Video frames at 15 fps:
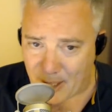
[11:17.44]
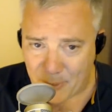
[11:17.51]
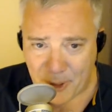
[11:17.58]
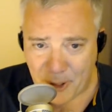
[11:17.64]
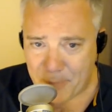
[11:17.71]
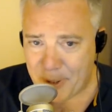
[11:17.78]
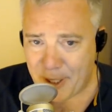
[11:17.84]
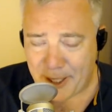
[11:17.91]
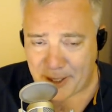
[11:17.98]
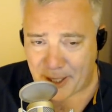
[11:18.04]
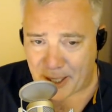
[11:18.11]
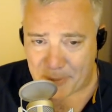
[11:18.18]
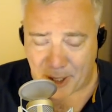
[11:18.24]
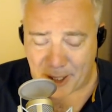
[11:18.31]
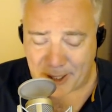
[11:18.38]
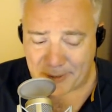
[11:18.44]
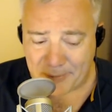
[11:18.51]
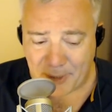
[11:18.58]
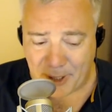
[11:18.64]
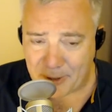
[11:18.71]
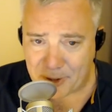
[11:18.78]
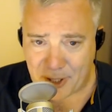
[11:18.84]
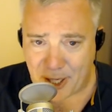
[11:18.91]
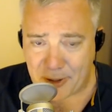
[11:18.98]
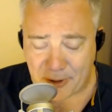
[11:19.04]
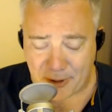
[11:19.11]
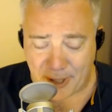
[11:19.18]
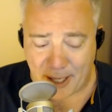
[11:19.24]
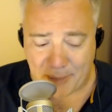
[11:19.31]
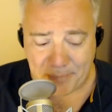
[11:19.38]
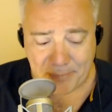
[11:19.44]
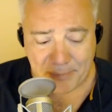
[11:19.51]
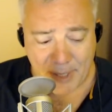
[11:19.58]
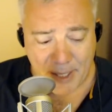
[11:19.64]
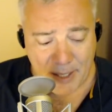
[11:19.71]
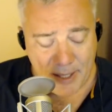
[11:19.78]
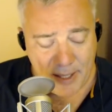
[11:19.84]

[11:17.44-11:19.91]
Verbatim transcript: We don't play in that market. We don't sell crap. Yeah.